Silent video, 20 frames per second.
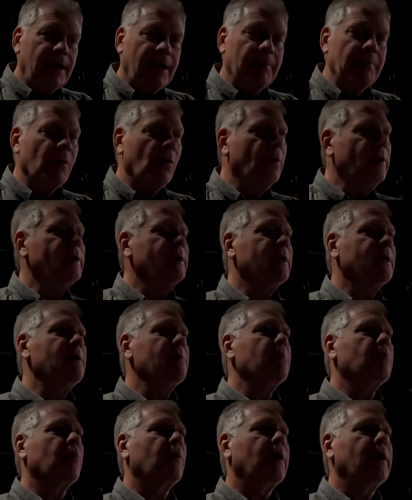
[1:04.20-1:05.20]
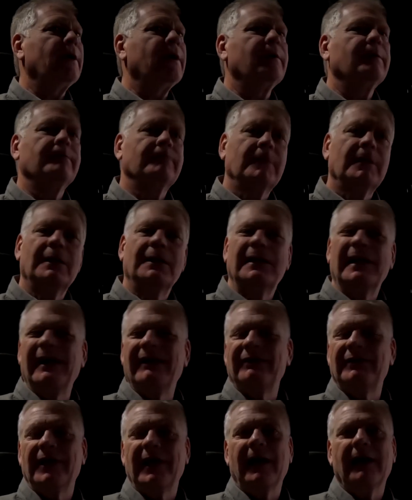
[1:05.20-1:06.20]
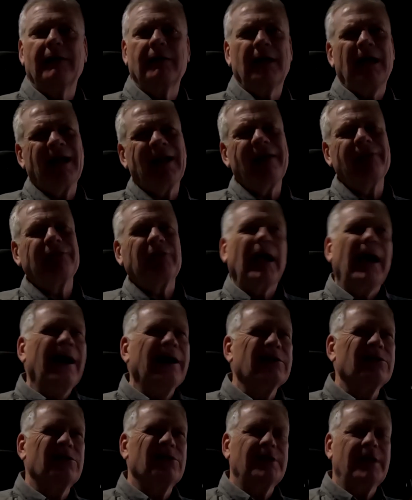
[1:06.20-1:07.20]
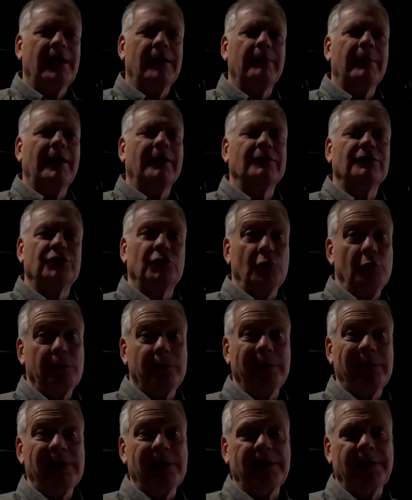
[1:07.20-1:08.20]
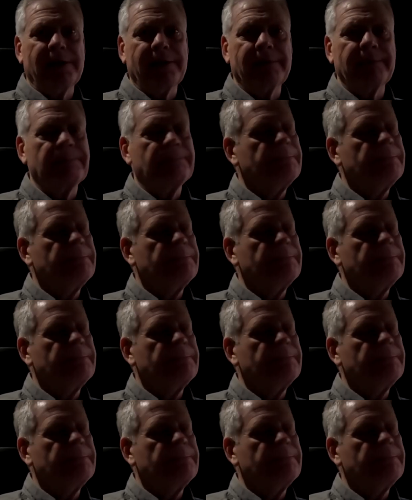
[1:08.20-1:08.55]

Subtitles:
Had my weekend break. I left the house today about 2 p.m.